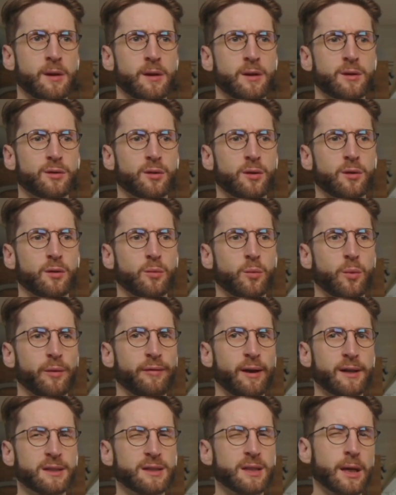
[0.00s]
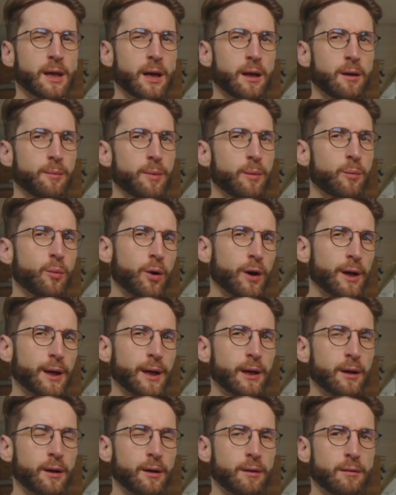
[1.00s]
So we've actually kind of been
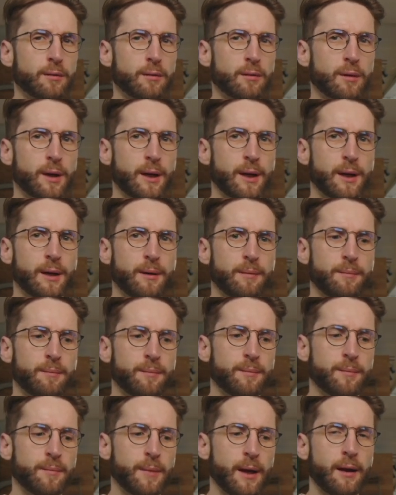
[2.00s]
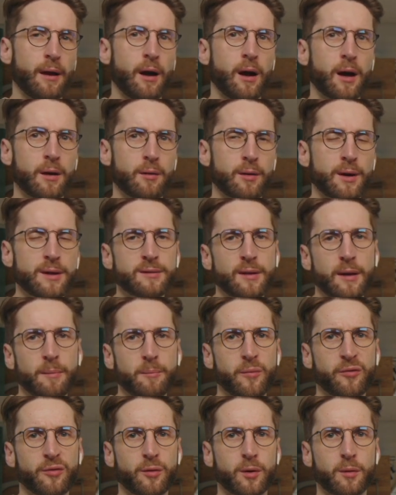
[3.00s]
working on an iOS
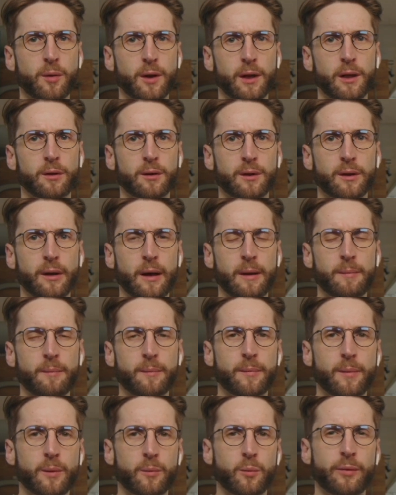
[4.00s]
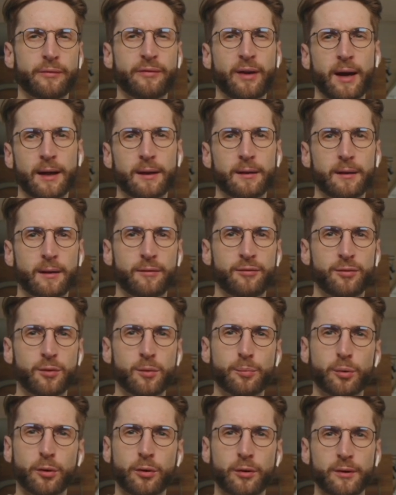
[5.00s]
app for quite a long time. We've had a few
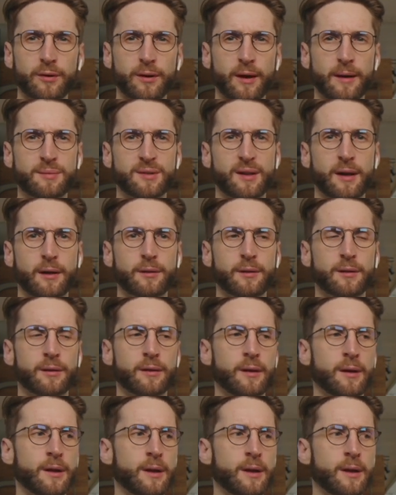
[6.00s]
prototypes out,